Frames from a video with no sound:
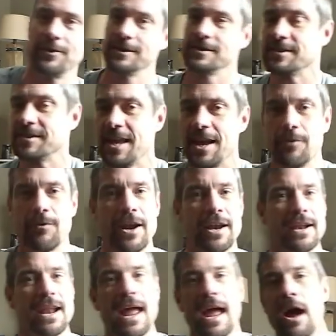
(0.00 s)
Instead,
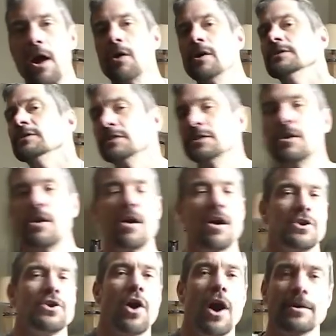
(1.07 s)
right now,
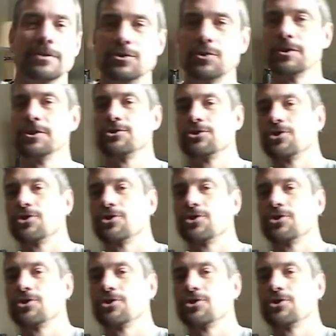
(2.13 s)
you know, I was doing the